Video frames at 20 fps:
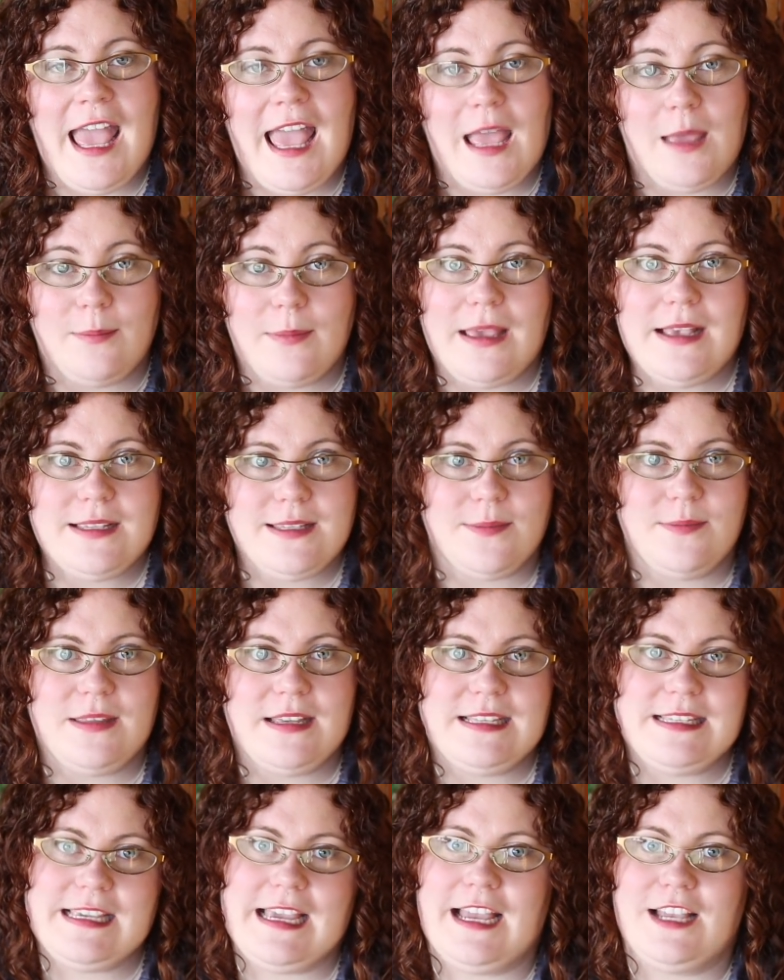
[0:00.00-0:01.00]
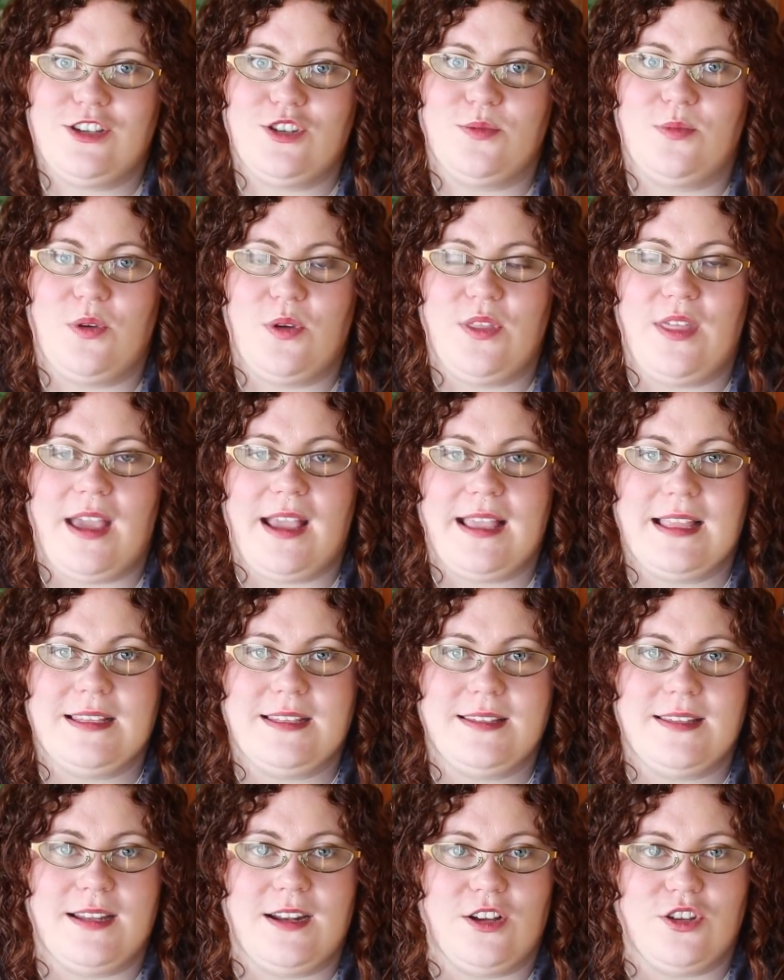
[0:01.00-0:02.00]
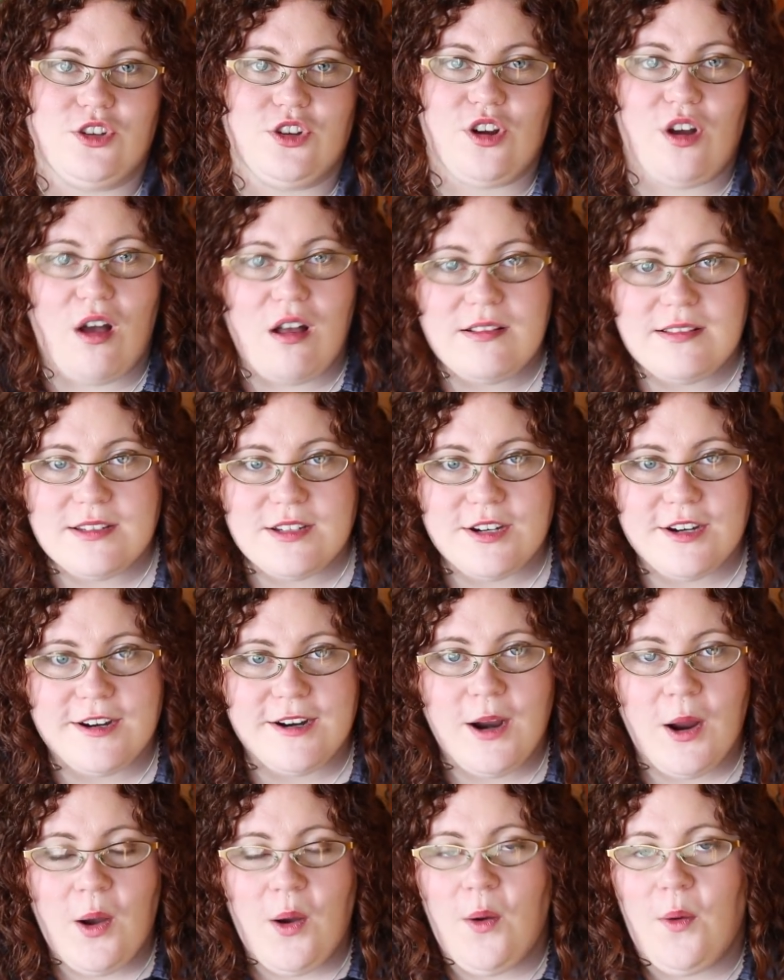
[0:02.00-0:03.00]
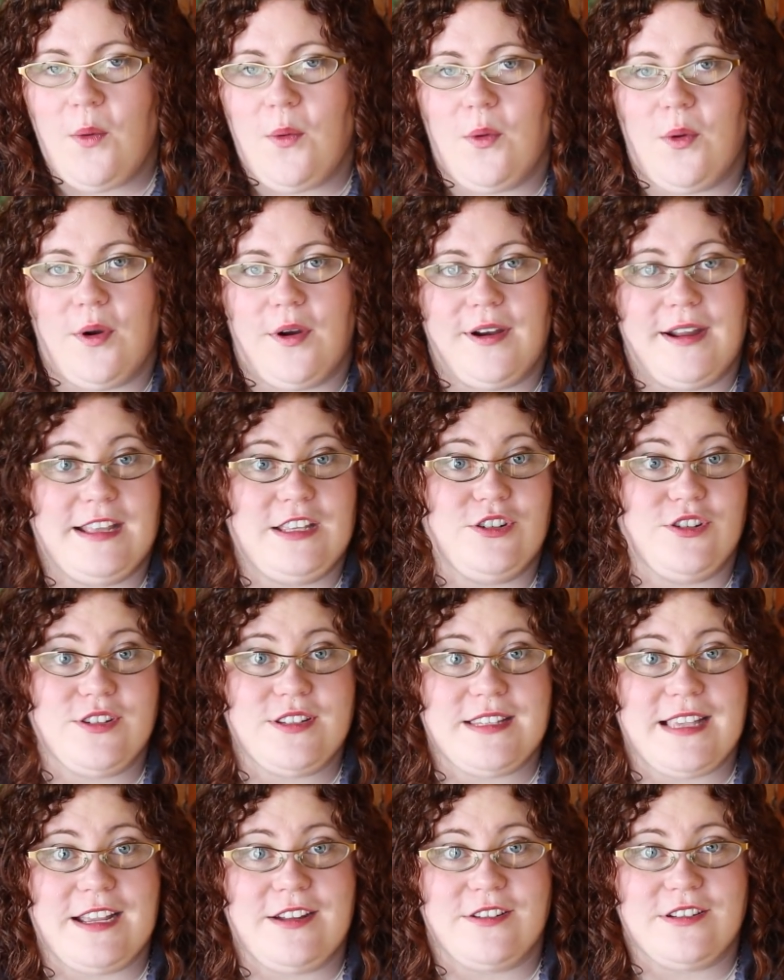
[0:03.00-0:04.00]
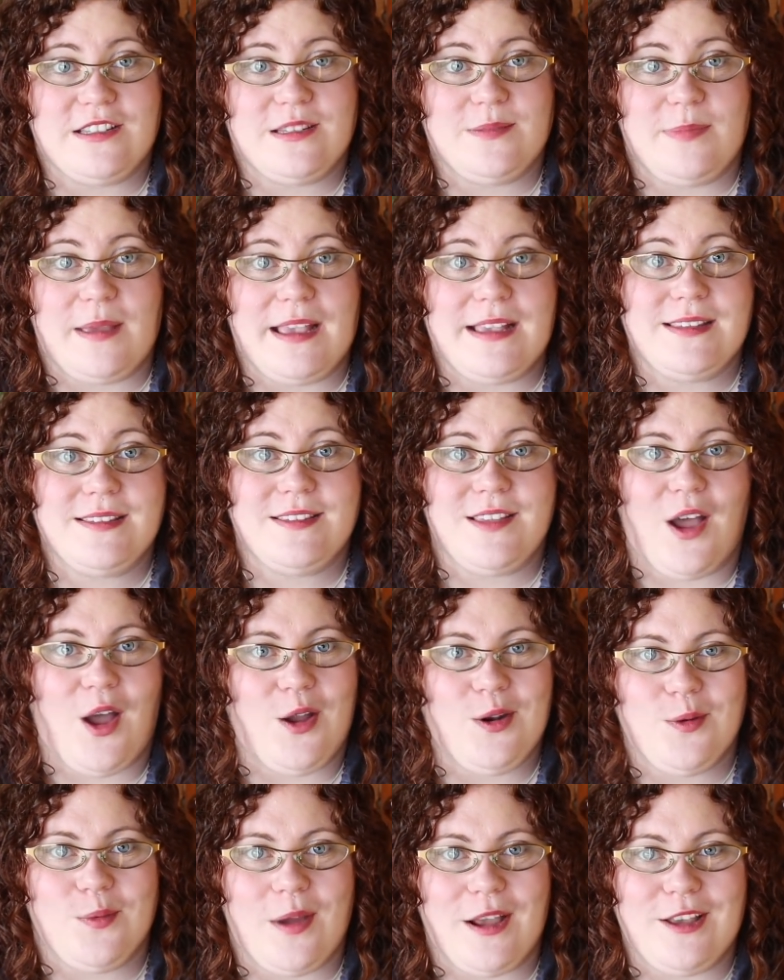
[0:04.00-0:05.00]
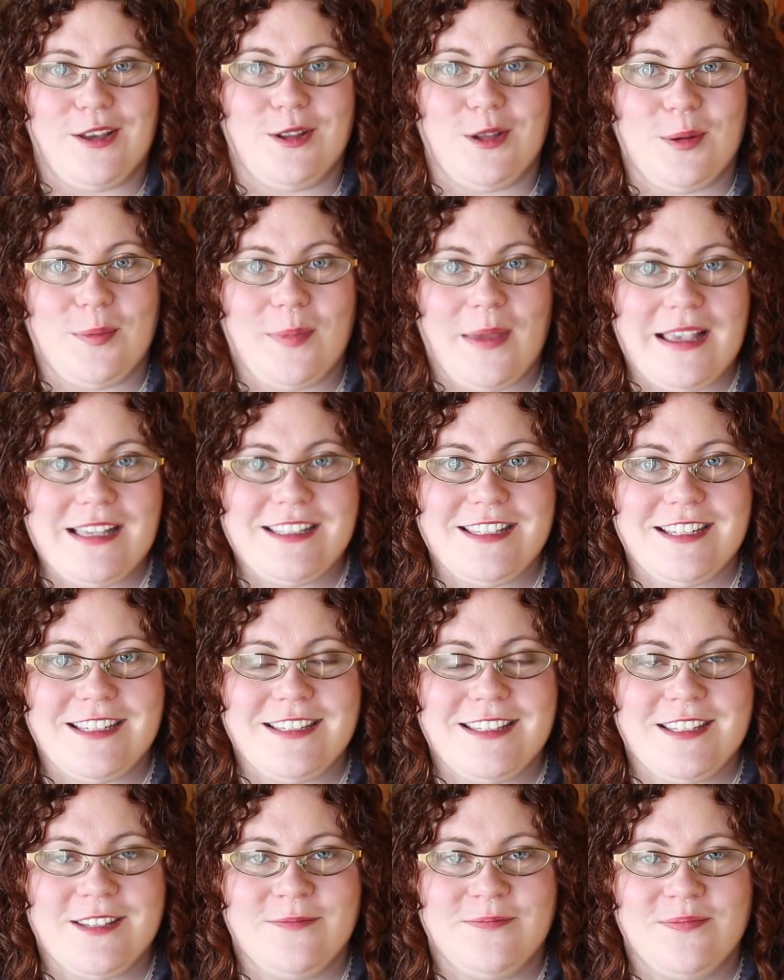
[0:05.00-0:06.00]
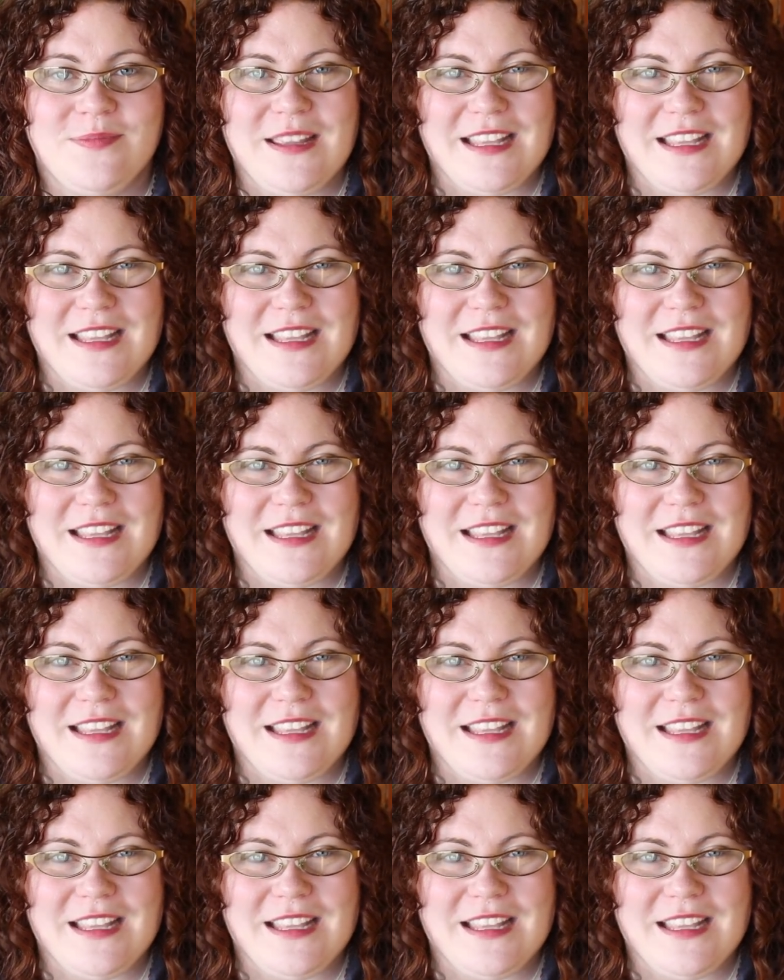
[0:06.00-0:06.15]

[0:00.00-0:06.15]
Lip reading: and make something tangible that can sit on your altar or in your sacred space on a regular basis.